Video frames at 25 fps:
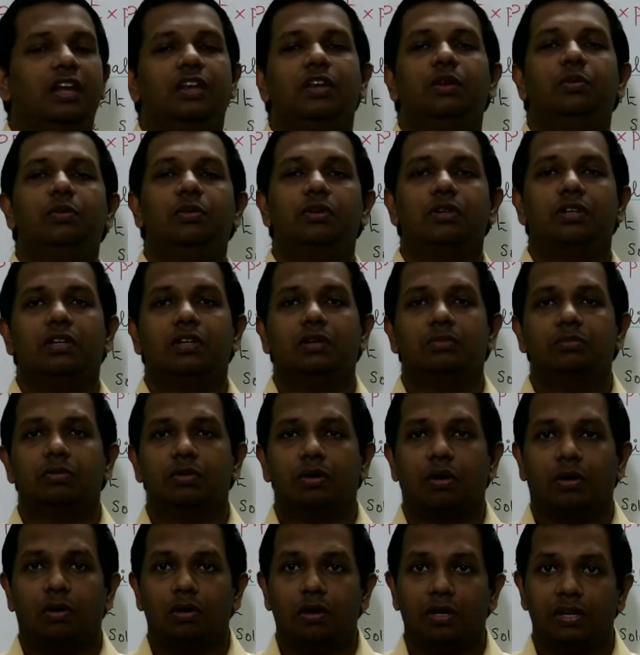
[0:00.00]
a new term
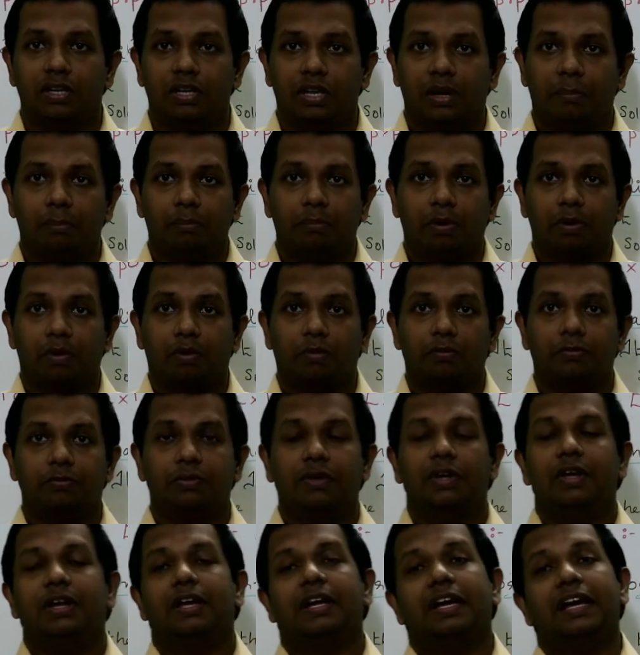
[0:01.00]
called number of
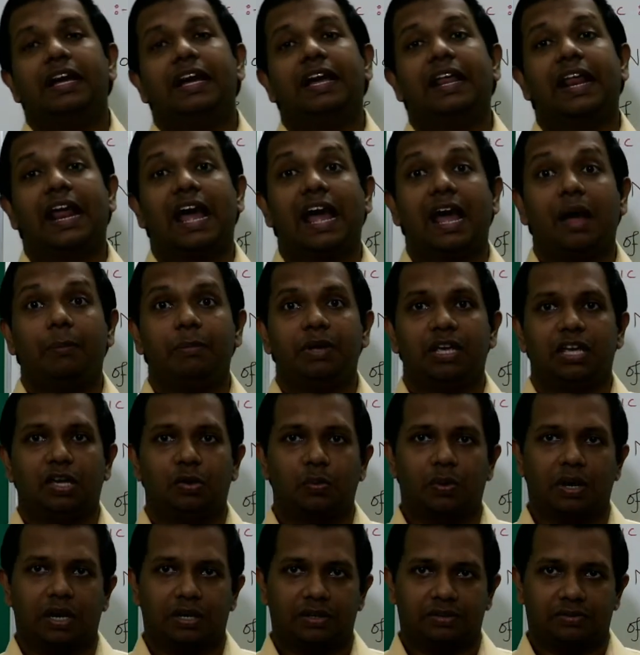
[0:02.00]
gram
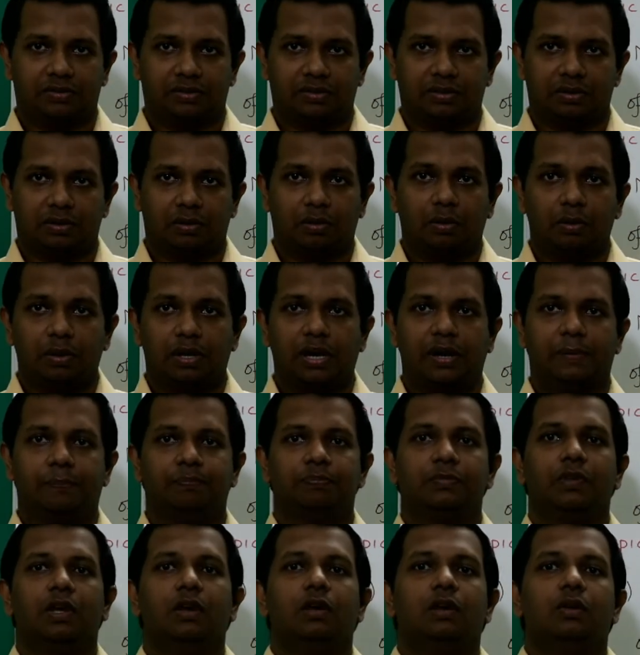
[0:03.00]
equivalents okay
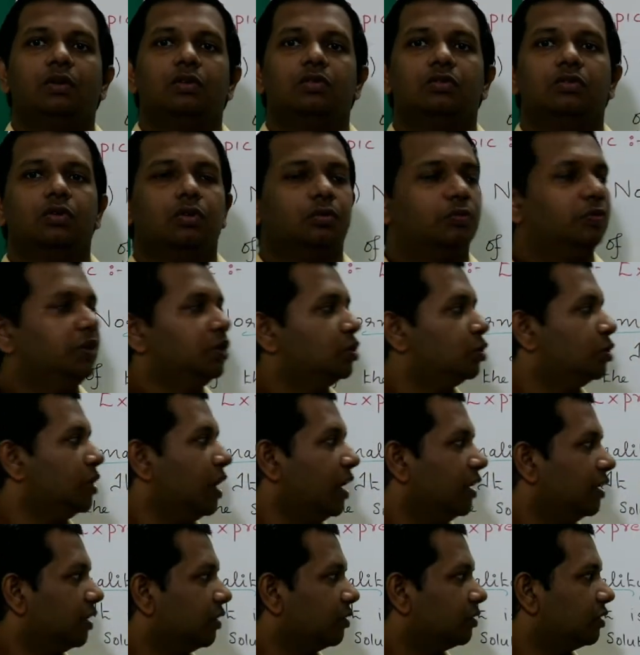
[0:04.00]
so we should
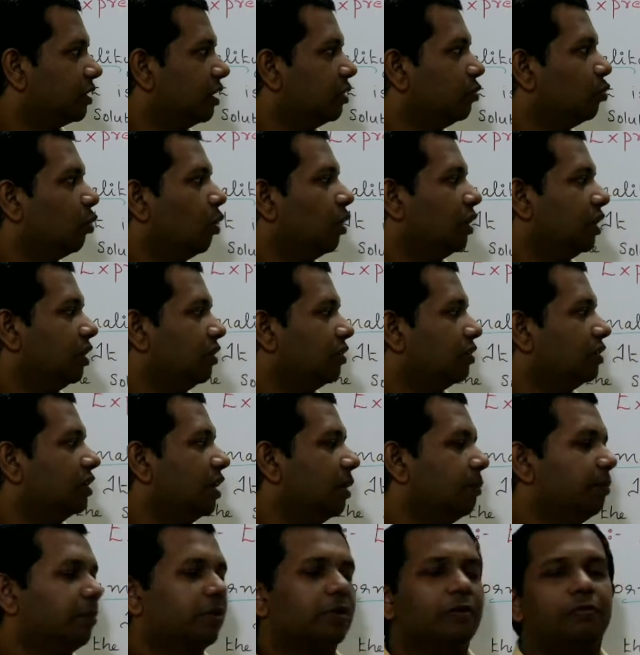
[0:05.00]
understand what is
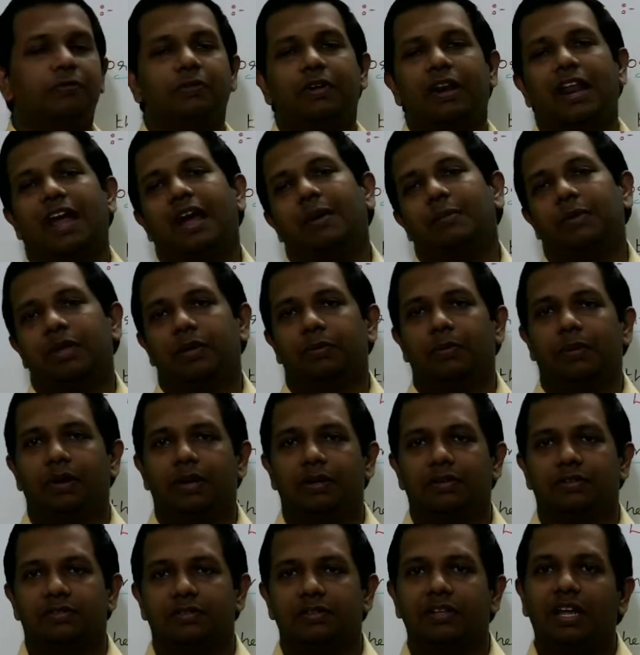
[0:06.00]
number of gram
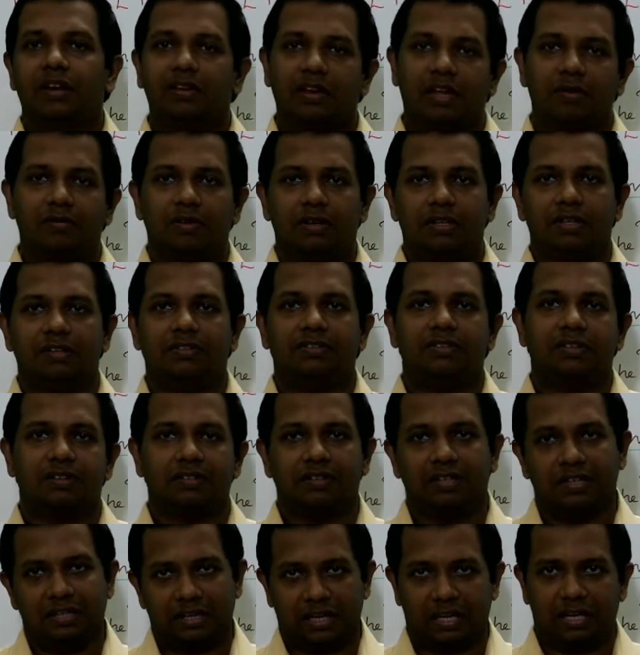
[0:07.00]
equivalents that i will
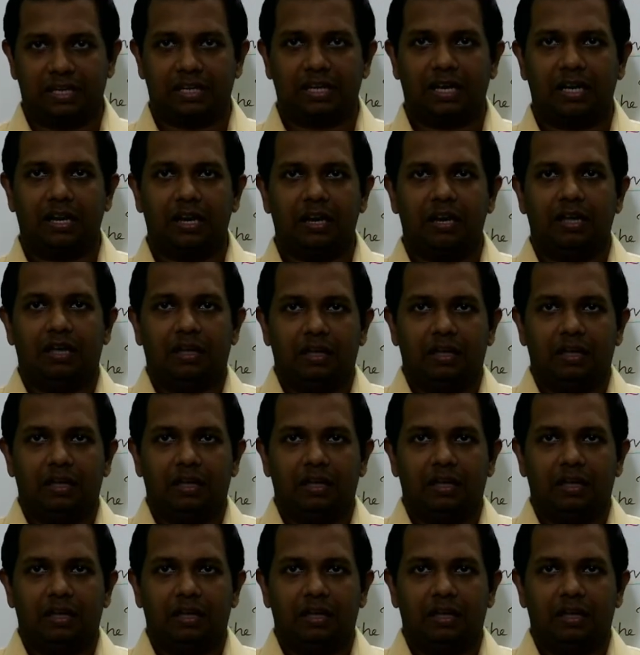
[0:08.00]
discuss in detail